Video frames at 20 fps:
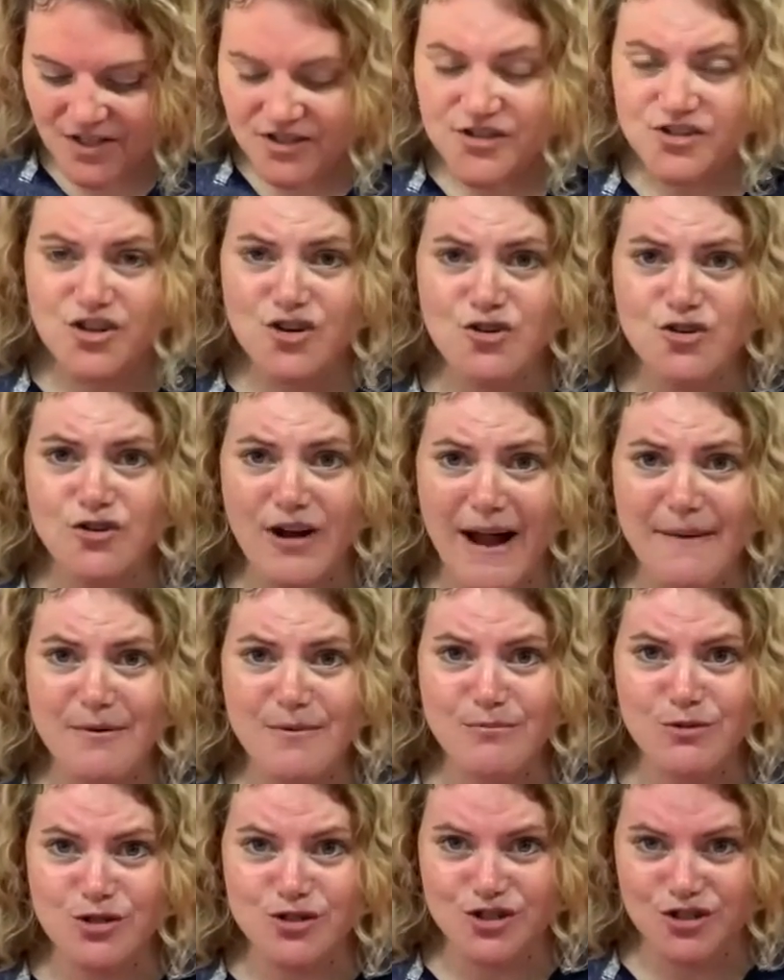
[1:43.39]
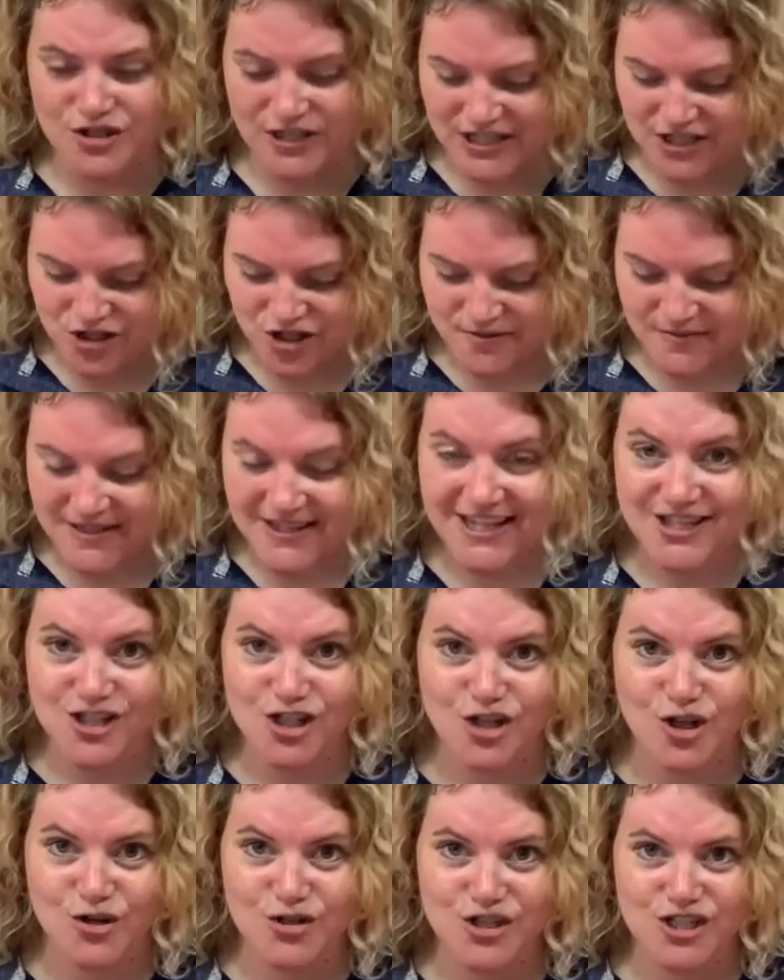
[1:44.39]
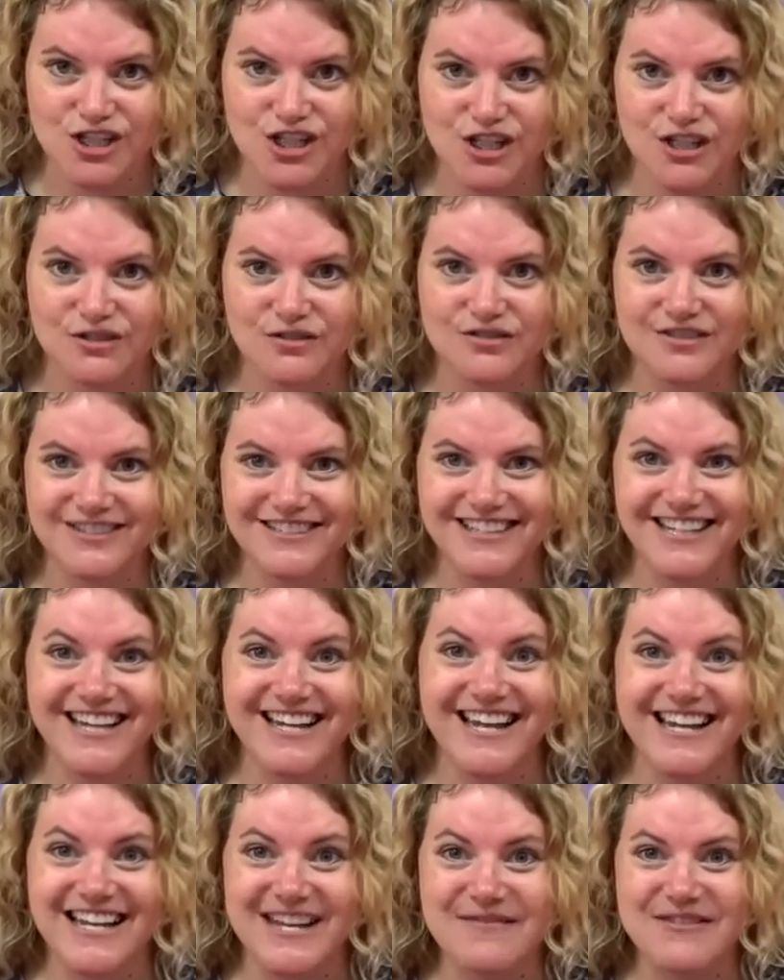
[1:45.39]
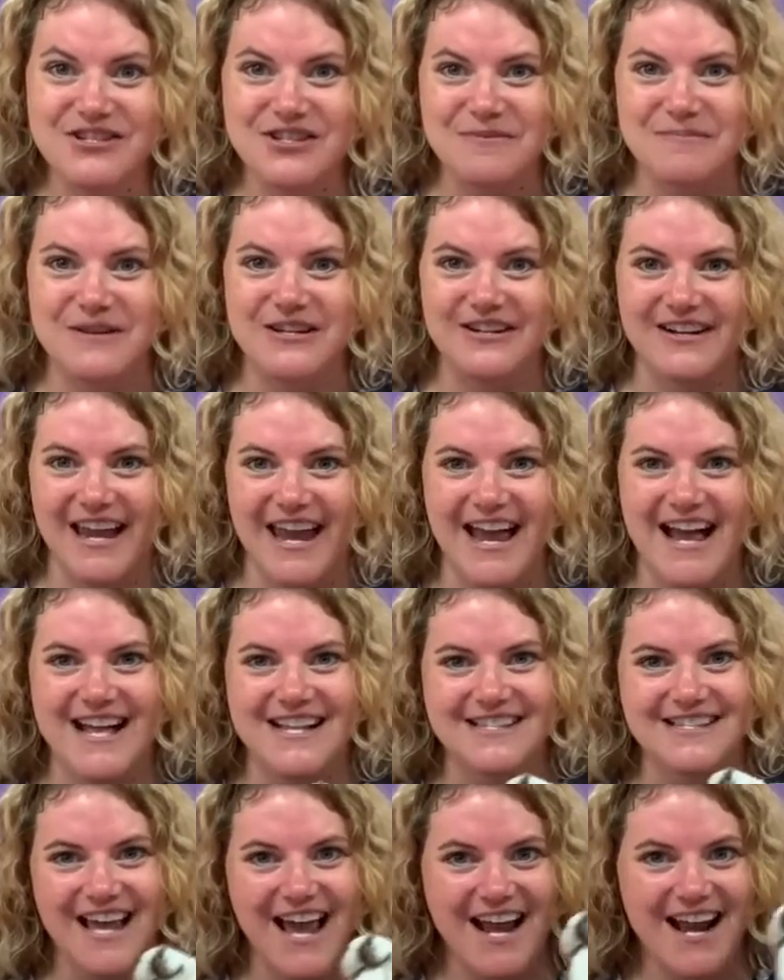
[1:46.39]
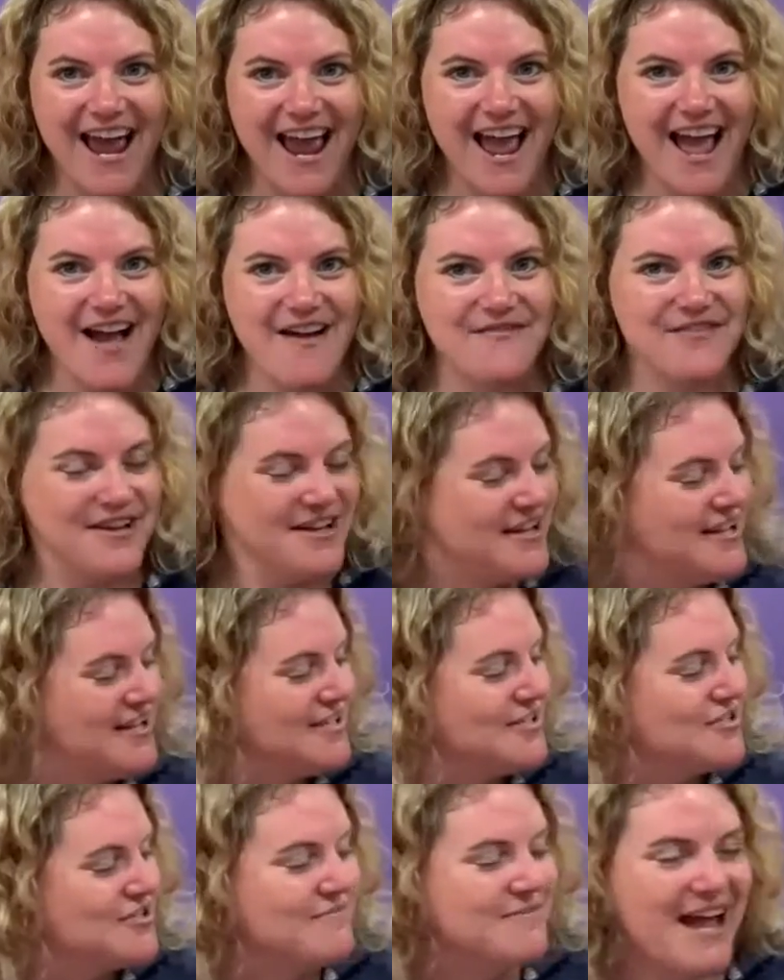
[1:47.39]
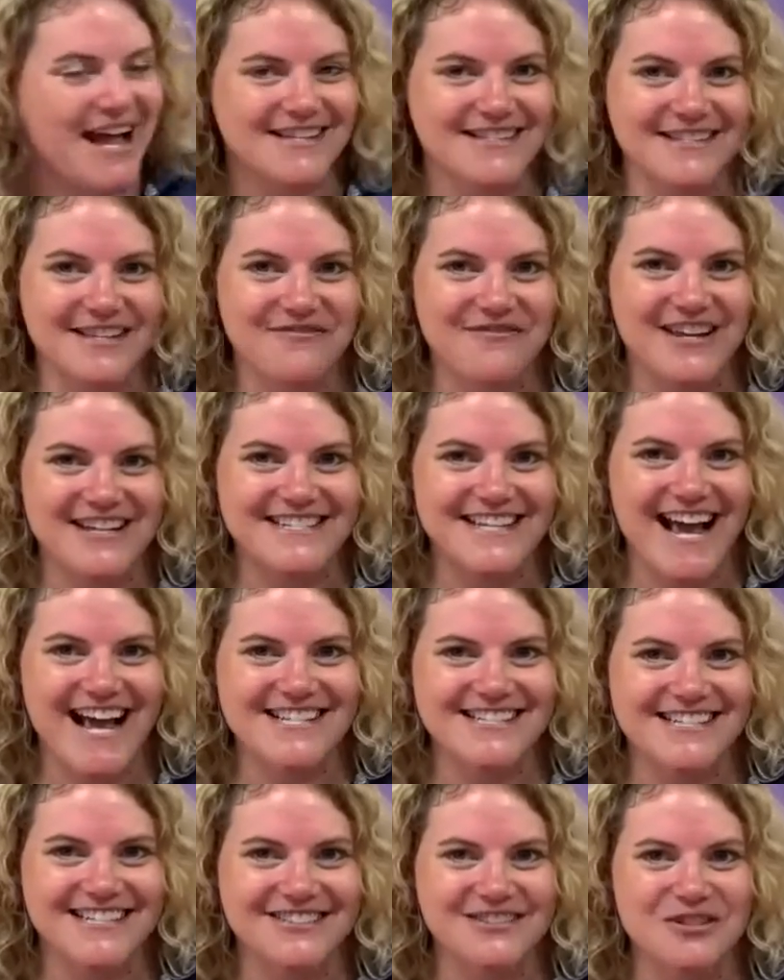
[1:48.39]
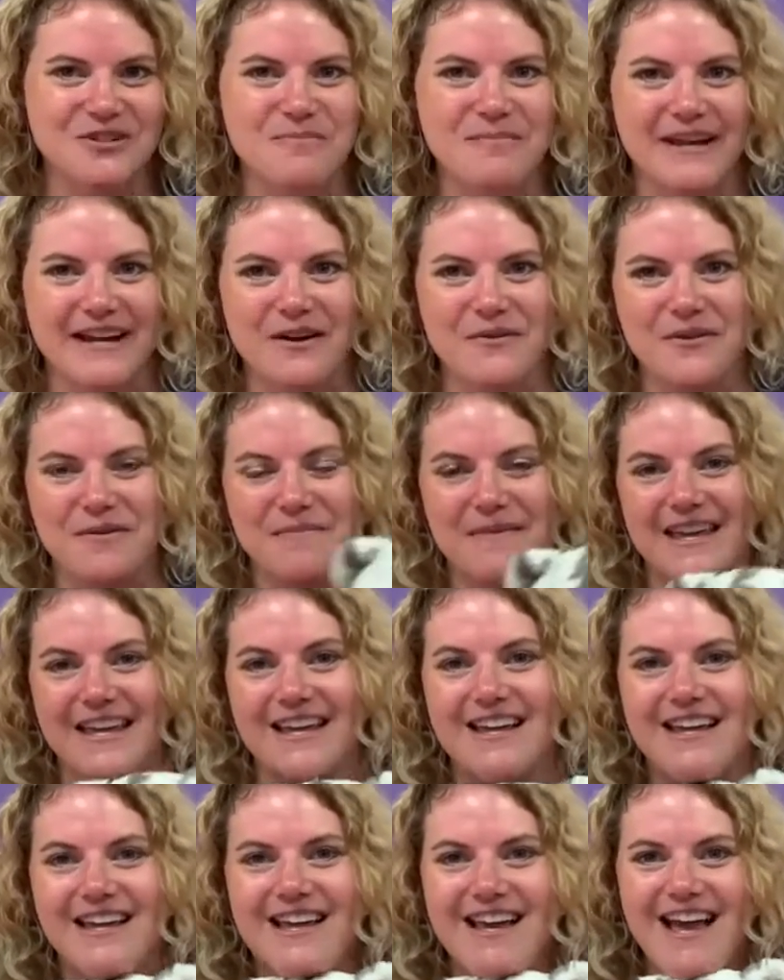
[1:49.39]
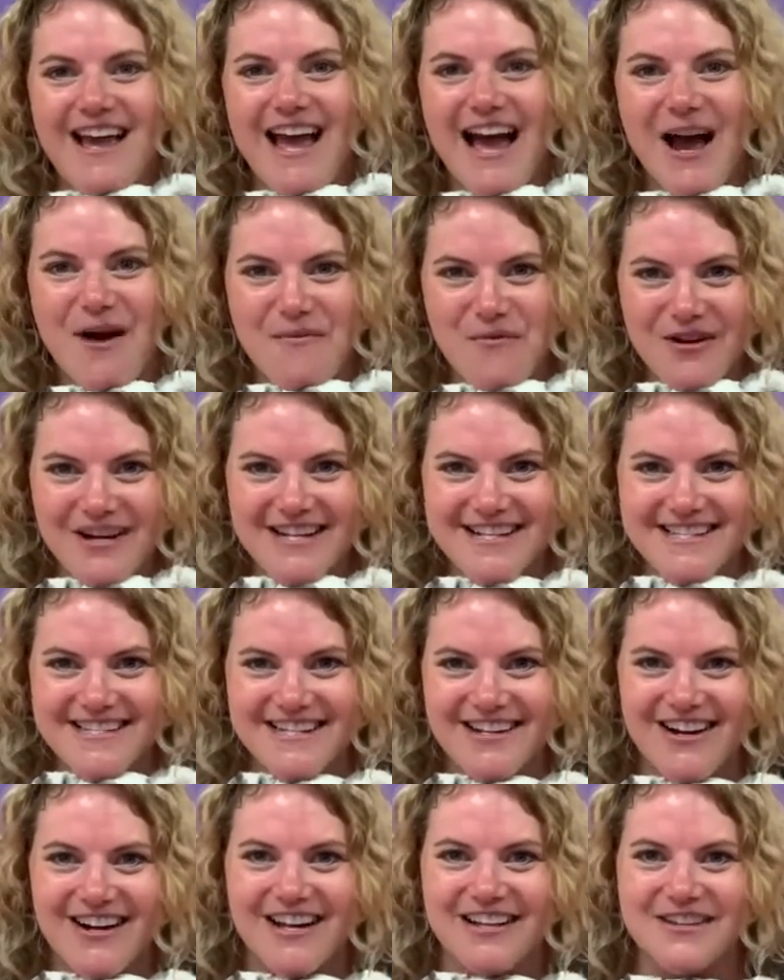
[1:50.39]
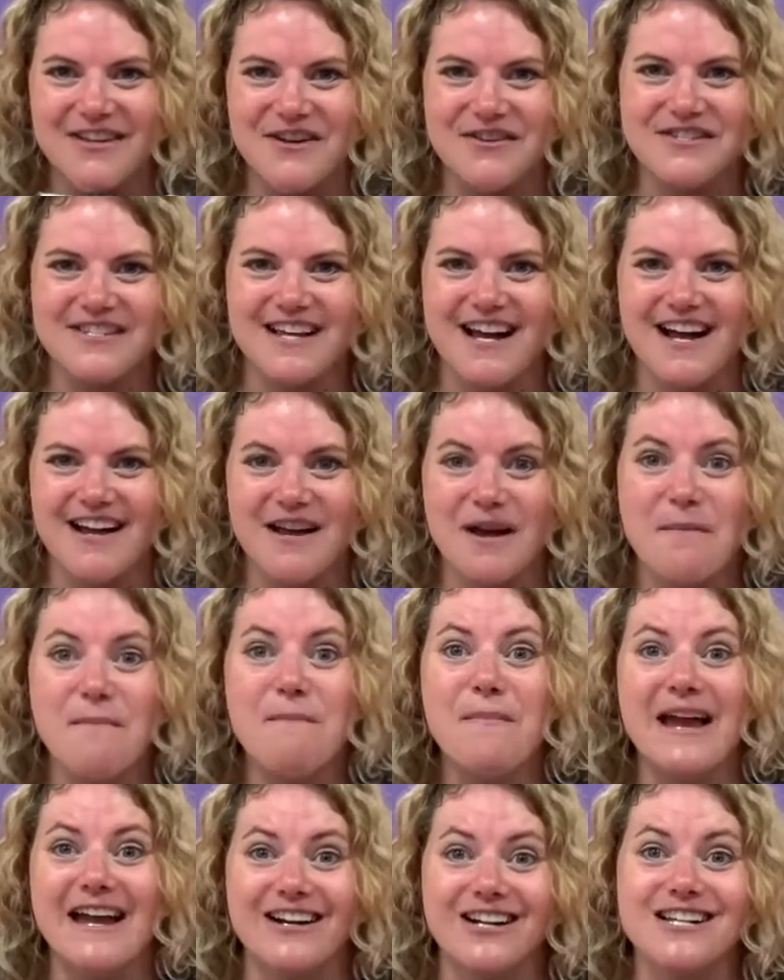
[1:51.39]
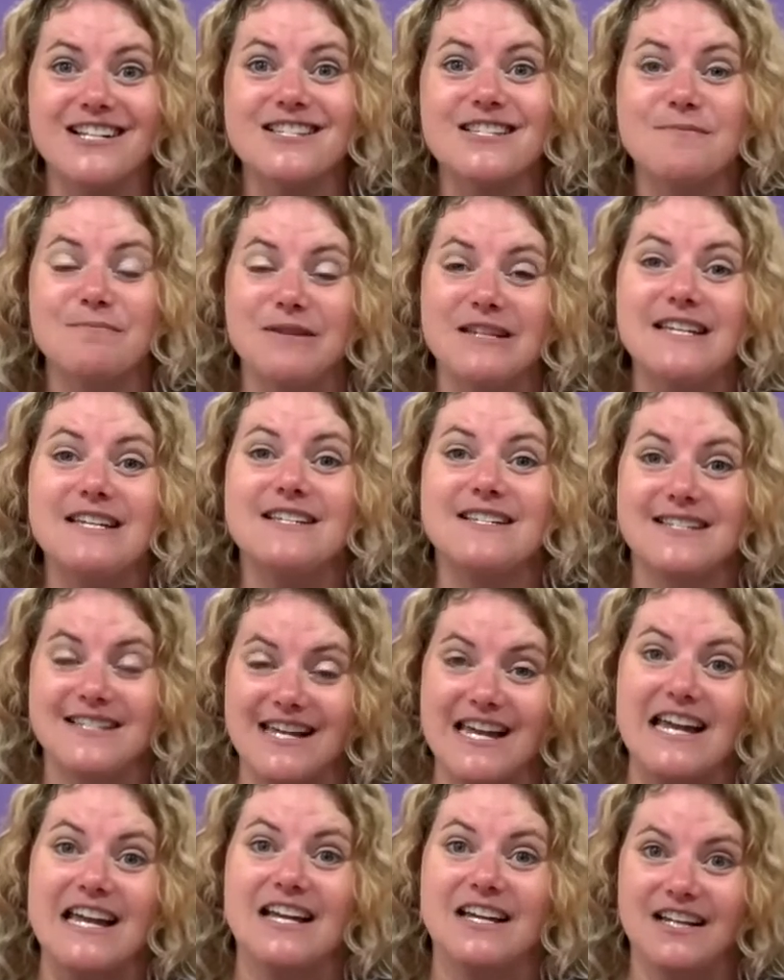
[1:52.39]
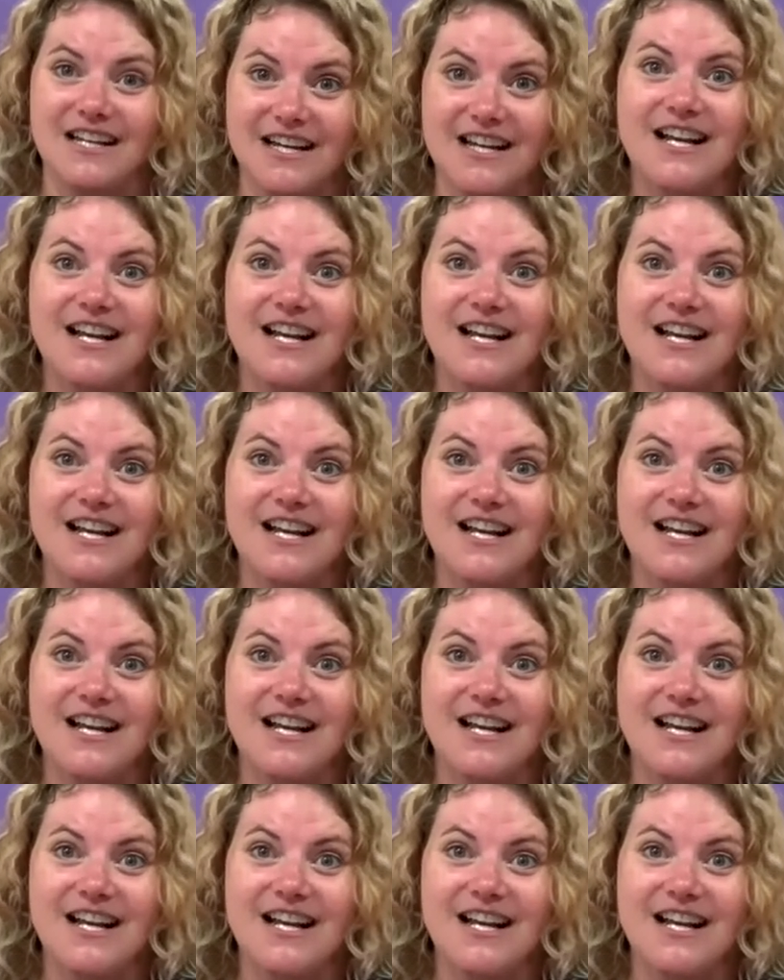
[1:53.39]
So grab a musical instrument that's close to you. It can even just be your hands. And I have Gymnastic Fantastic Little Bear with me, and we're gonna sing our hello song. Parents, please sing